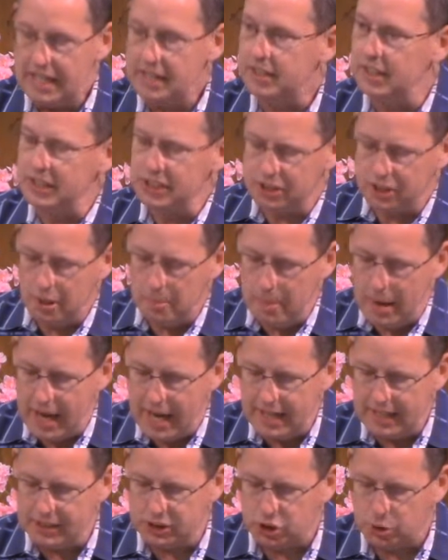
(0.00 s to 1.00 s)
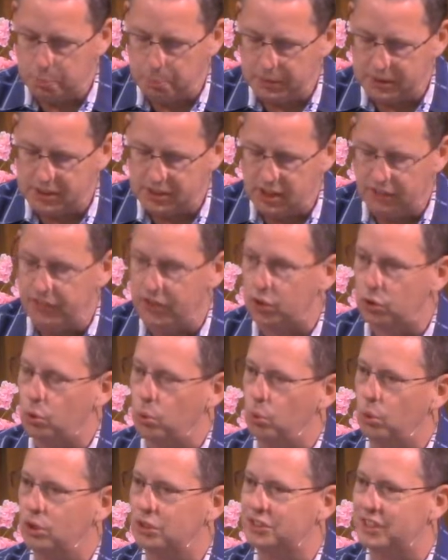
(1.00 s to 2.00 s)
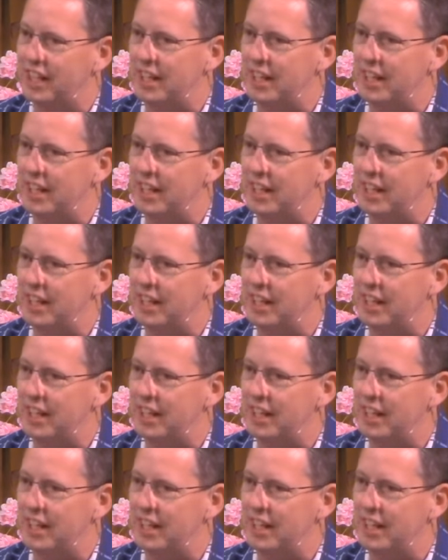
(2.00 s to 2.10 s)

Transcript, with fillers: This command is specific towards